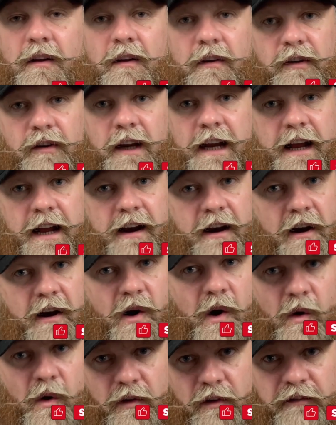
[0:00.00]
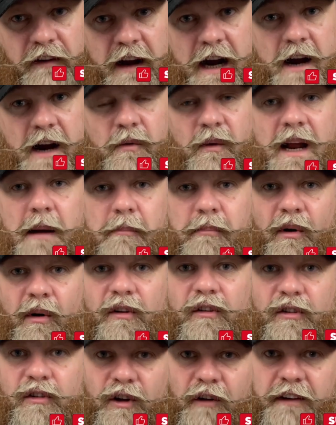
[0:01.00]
so you get notified when I'm putting stuff